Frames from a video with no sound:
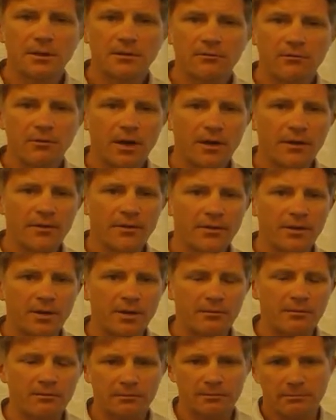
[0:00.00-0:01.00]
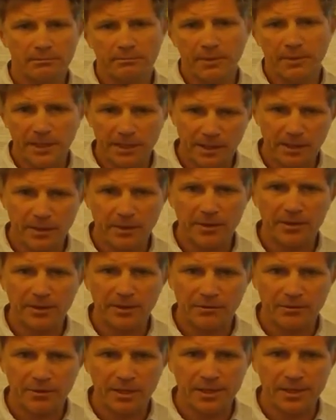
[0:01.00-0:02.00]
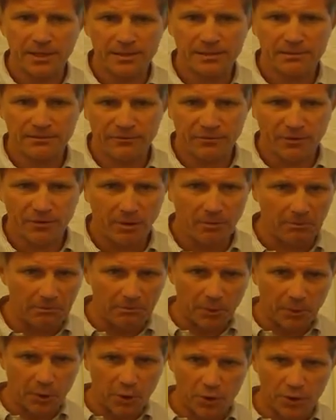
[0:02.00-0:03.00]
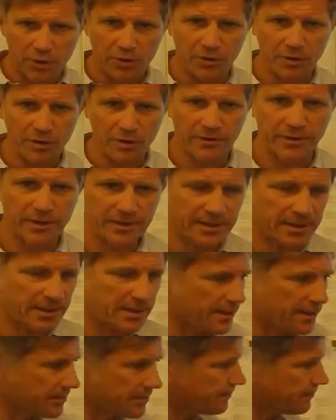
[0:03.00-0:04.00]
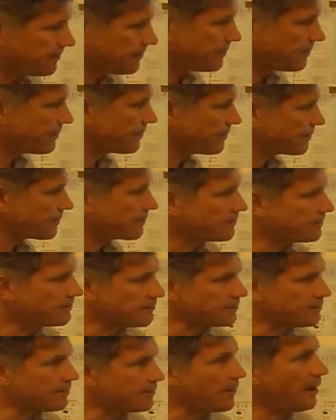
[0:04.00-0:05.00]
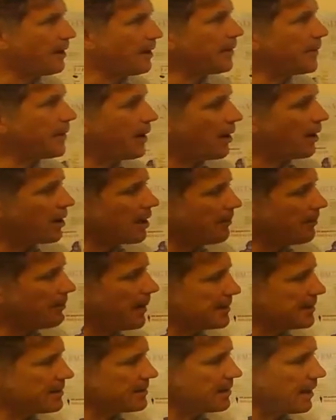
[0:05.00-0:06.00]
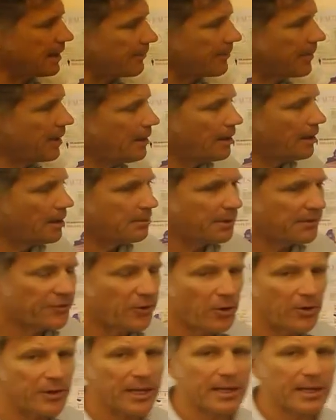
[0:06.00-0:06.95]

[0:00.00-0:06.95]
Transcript: rather than mediocre degrees from good universities. Anyway, I'll come back to that. Before